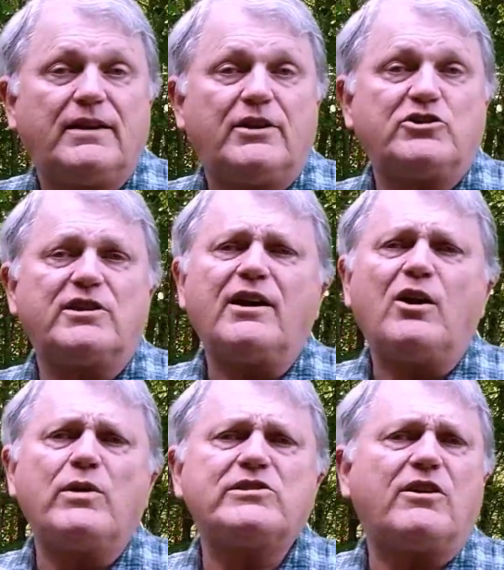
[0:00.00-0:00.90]
Should I
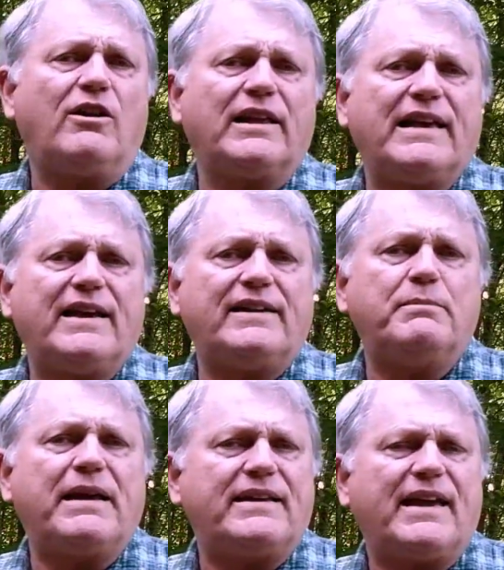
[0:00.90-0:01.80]
always call ahead
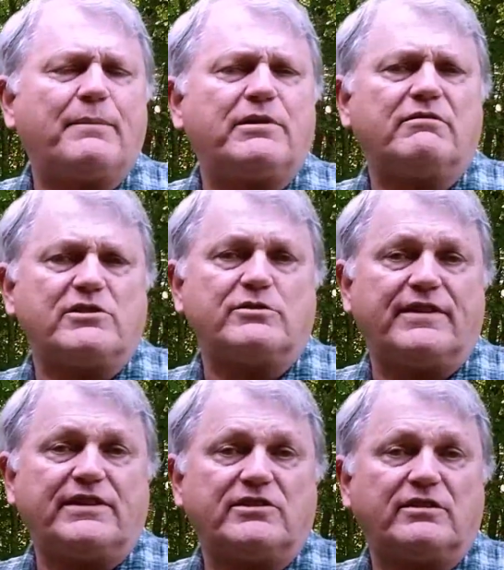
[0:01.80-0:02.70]
and make camping
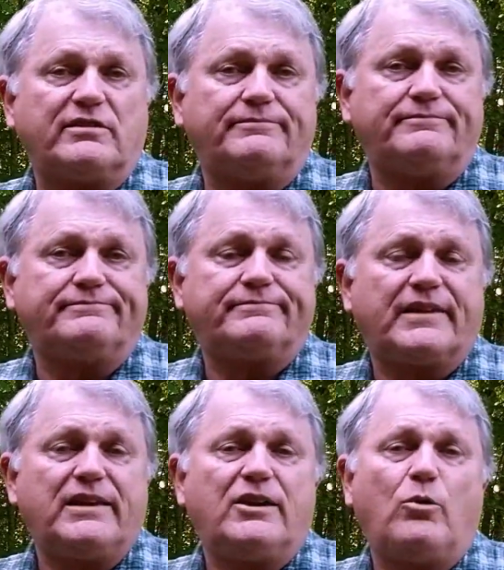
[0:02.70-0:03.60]
reservations?
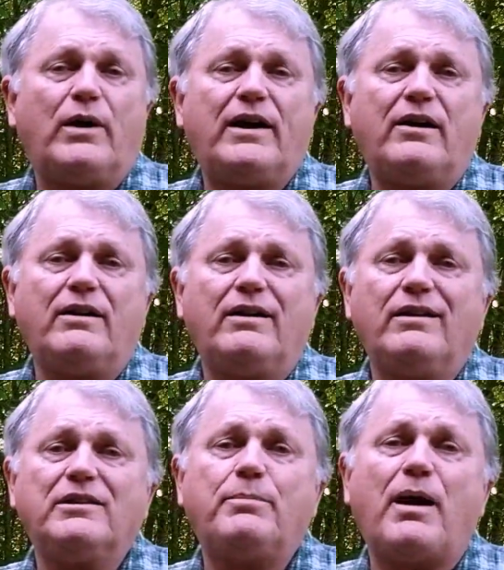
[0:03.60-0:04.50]

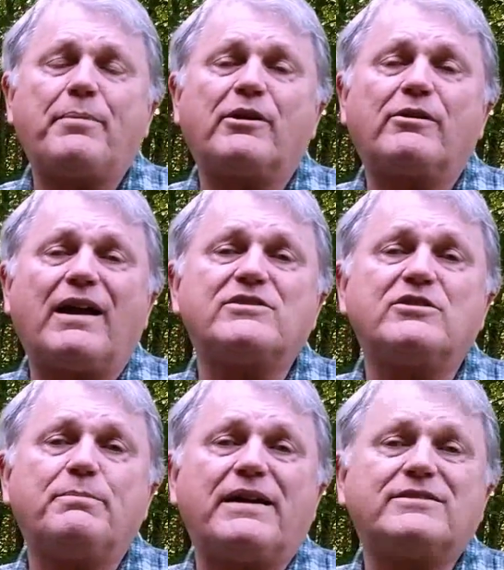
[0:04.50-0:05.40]
Well, the popular
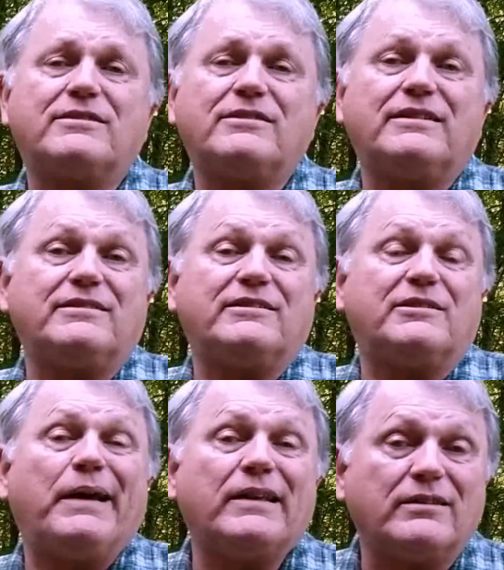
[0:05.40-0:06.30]
answer basically is it
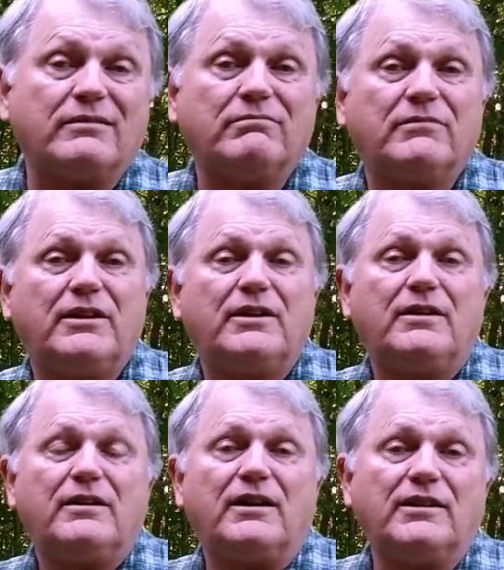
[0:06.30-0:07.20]
depends.
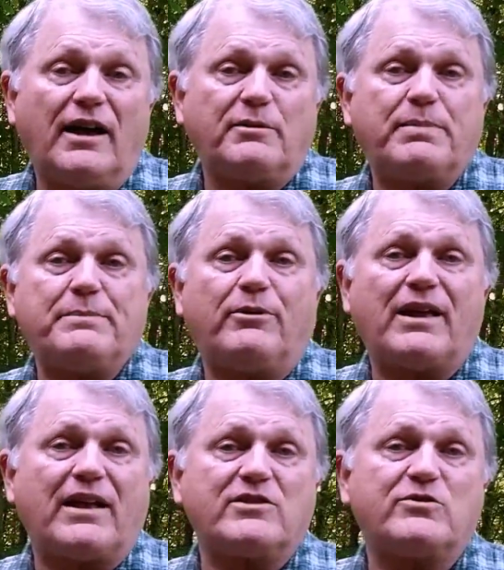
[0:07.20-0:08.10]
A lot of people
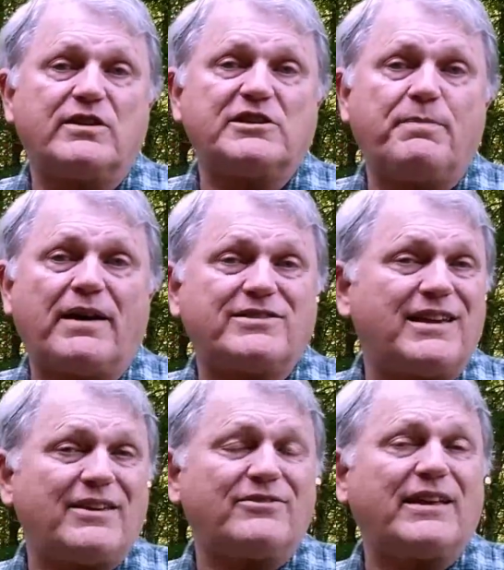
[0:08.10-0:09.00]
answer this by
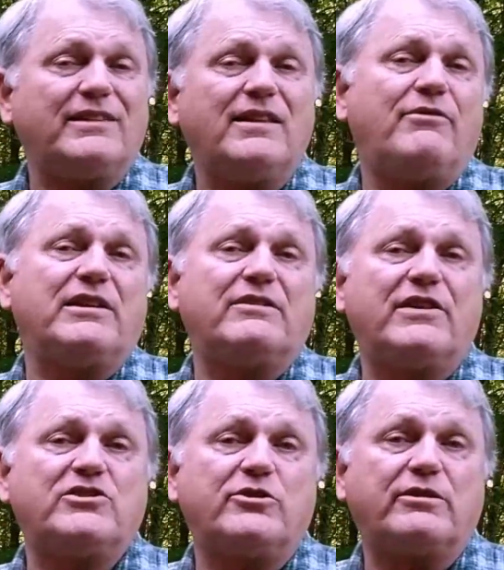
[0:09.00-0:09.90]
saying they love the
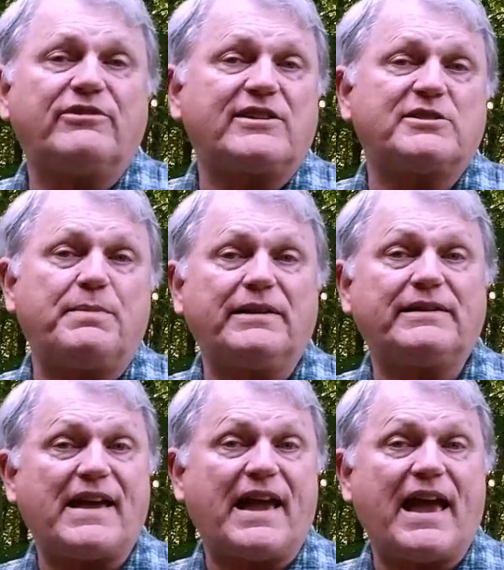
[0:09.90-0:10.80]
adventure and flexibility
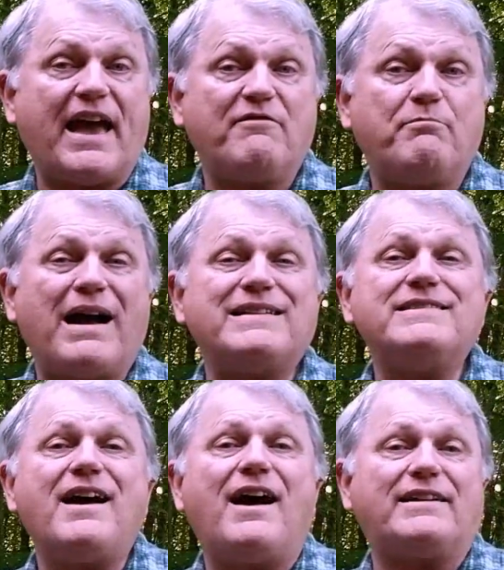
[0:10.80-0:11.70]
they have by
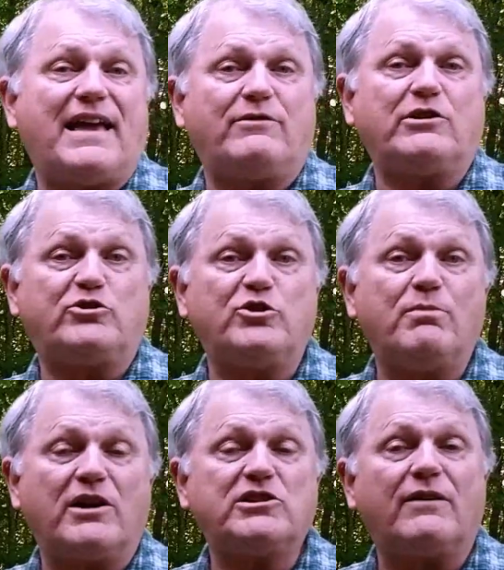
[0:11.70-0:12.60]
not having too
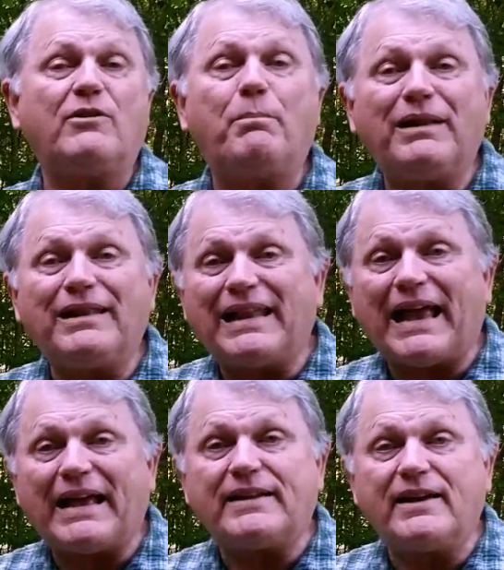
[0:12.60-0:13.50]
much of a
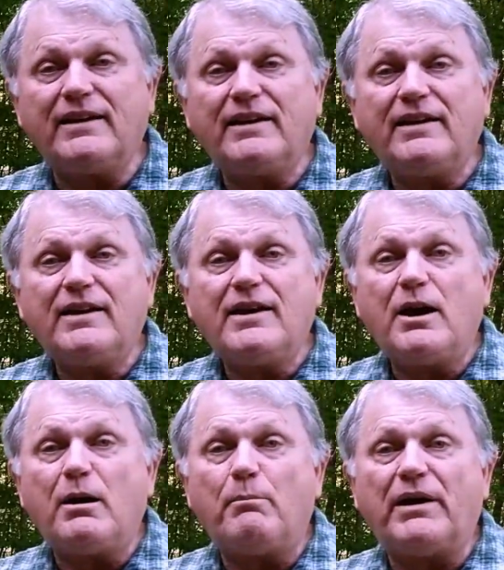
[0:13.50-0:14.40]
plan.
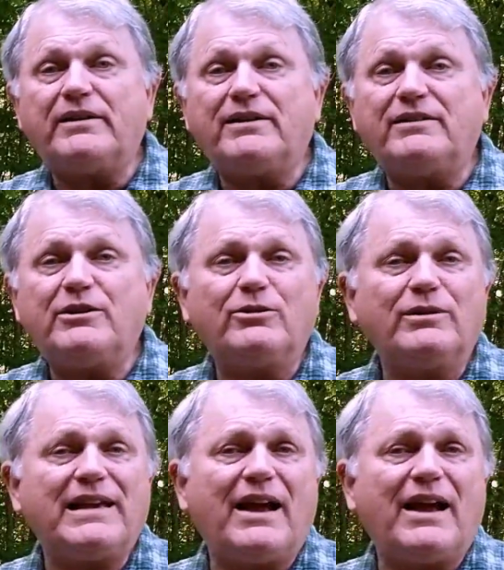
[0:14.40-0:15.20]
But nearly